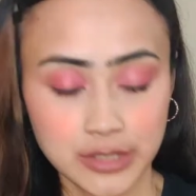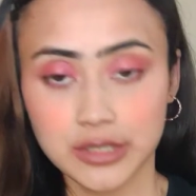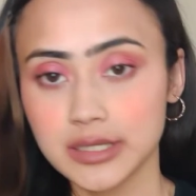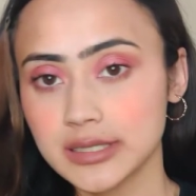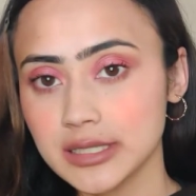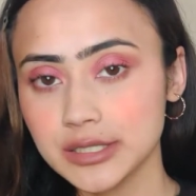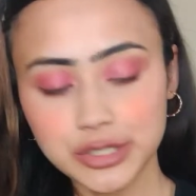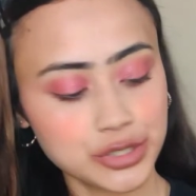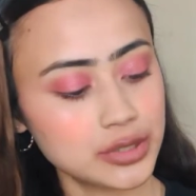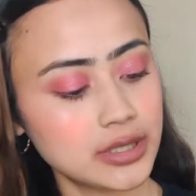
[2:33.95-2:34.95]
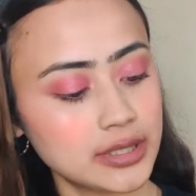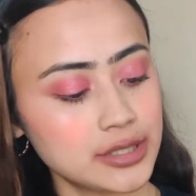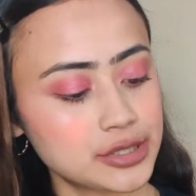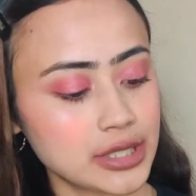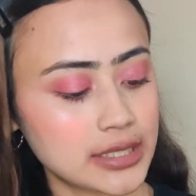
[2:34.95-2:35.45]
So this is the
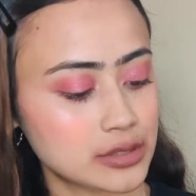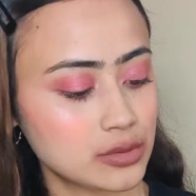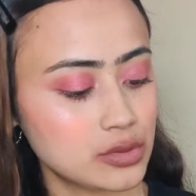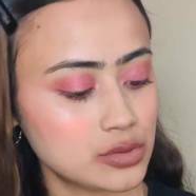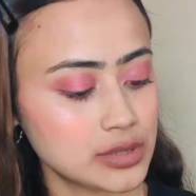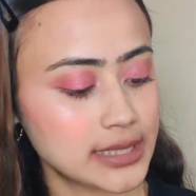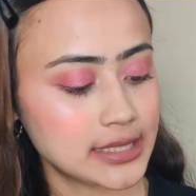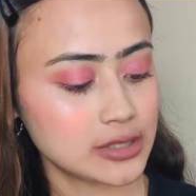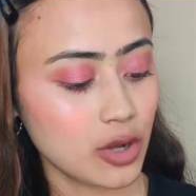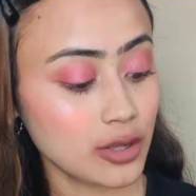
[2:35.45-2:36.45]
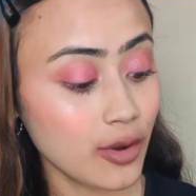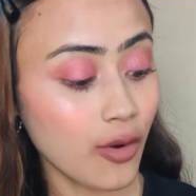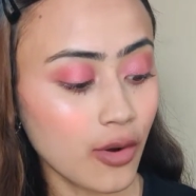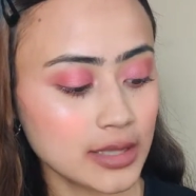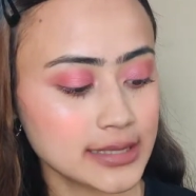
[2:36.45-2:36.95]
Sugar Go To Set
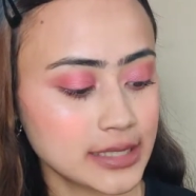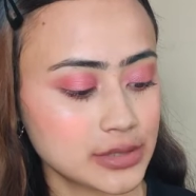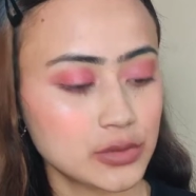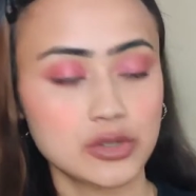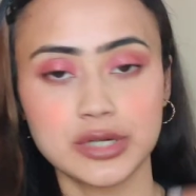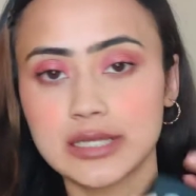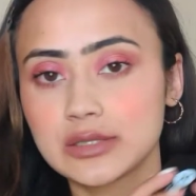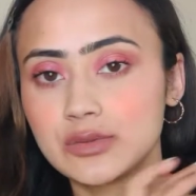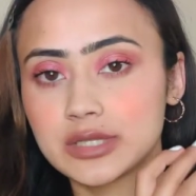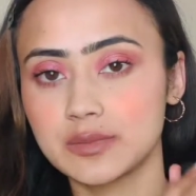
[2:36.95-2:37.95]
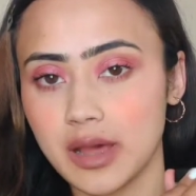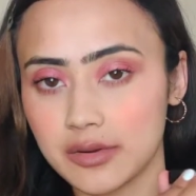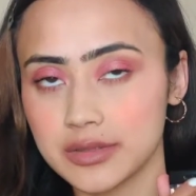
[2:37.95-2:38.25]
All Set to Go Translucent Powder.